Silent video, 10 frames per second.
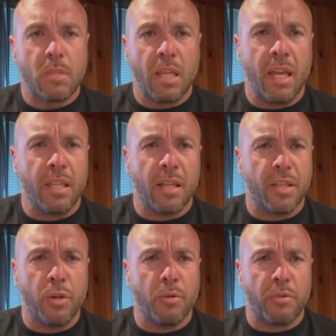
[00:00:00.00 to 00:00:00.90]
And like
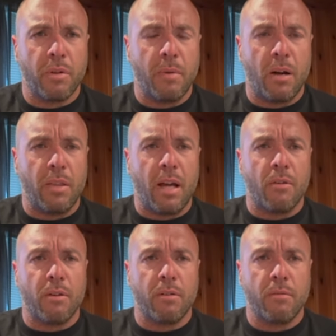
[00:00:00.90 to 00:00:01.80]
2 or 3 mile an
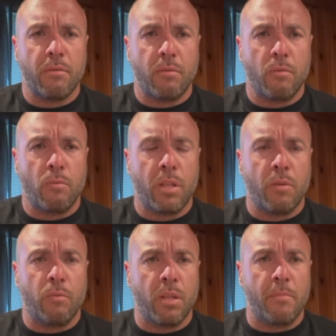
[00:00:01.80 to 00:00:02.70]
hour what
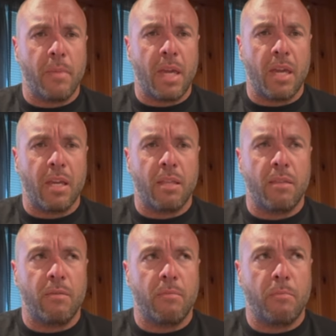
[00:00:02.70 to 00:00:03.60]
it would have made
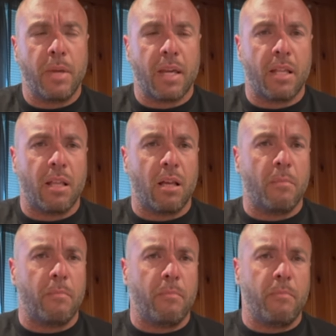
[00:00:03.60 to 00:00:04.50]
picking it
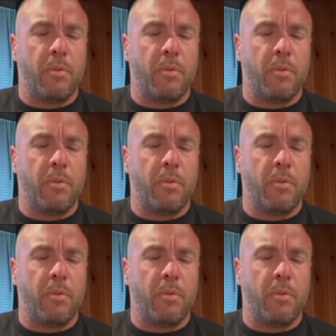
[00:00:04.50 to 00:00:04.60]
up,